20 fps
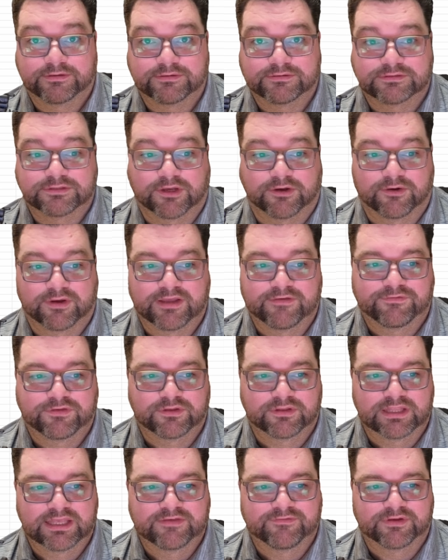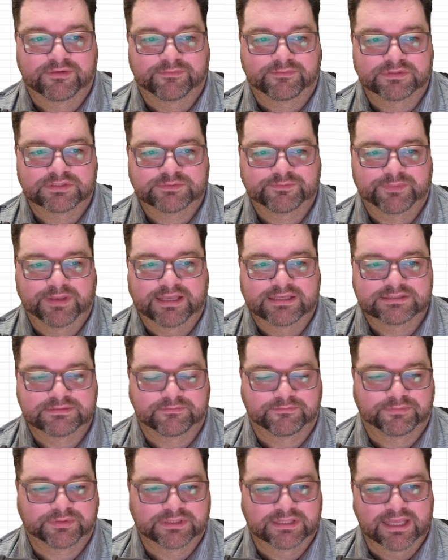So if you leave a space
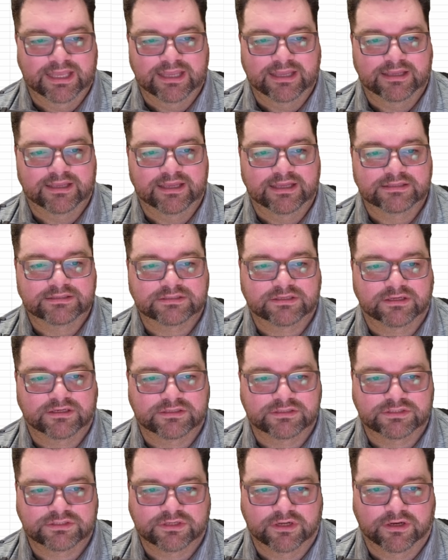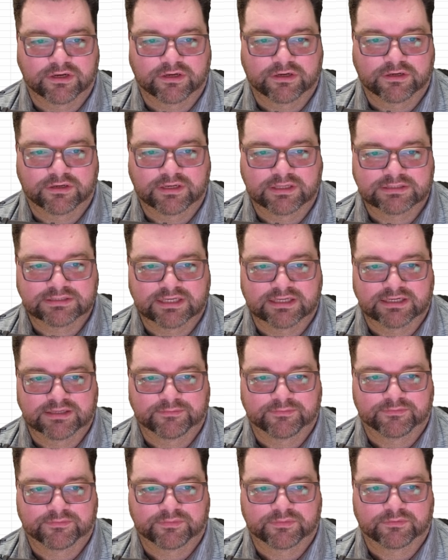blank, it's going
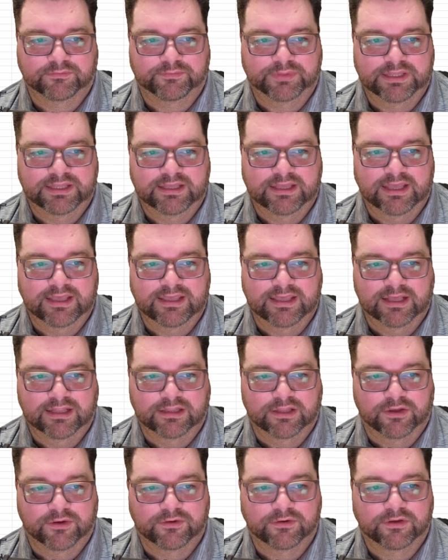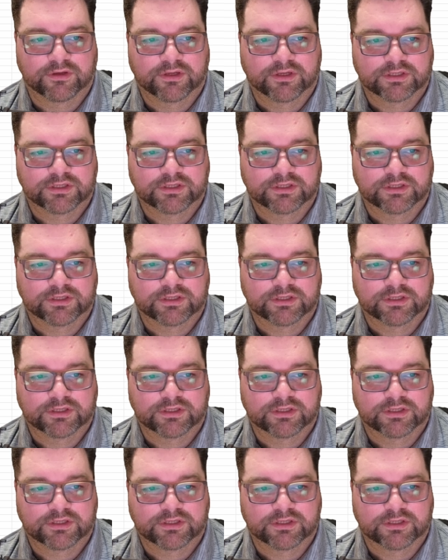to be yellow